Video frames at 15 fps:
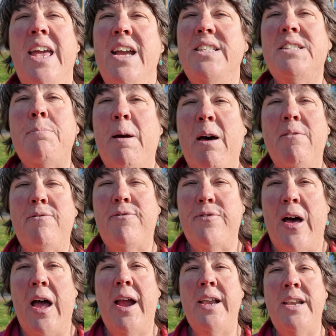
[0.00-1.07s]
It's about
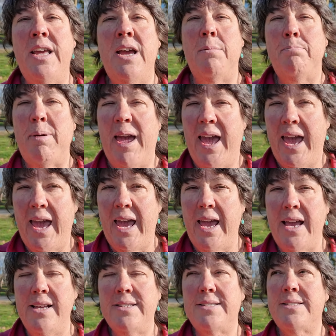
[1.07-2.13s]
finding a
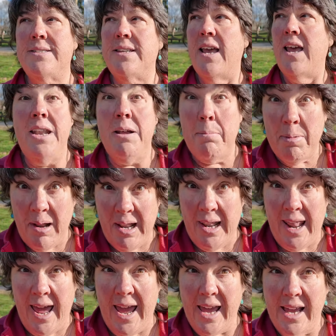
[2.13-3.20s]
pace and a
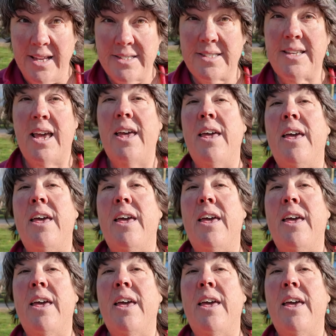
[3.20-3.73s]
place